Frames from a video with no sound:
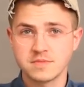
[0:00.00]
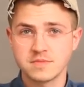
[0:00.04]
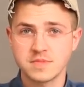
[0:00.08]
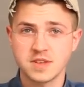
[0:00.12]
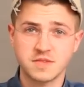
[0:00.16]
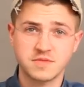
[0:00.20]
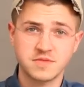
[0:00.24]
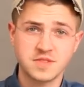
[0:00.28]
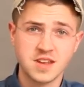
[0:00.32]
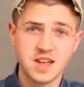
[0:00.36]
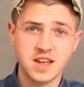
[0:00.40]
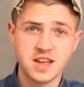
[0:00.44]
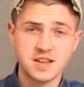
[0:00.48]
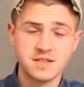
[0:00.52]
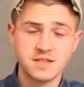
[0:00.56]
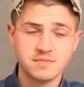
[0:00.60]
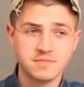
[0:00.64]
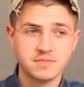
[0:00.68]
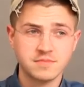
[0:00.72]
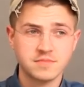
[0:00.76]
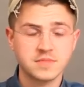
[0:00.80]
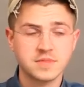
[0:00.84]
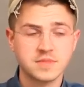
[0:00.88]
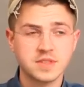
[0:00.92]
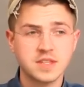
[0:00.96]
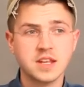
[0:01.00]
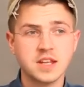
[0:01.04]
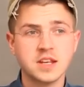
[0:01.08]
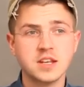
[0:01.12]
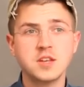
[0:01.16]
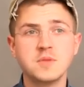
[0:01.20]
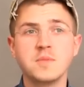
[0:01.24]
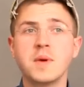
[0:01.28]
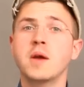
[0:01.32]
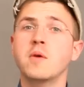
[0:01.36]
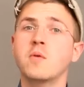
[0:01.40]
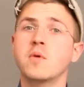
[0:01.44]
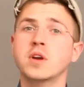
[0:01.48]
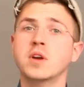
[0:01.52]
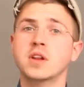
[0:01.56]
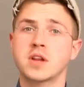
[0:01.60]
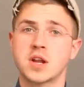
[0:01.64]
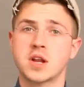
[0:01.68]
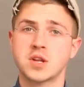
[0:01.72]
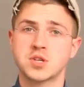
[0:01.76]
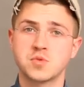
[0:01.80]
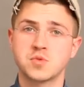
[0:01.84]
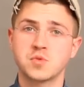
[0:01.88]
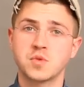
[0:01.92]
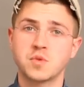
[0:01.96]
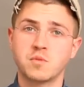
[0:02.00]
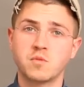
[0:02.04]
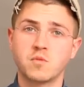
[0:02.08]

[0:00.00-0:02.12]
If not, then you might want to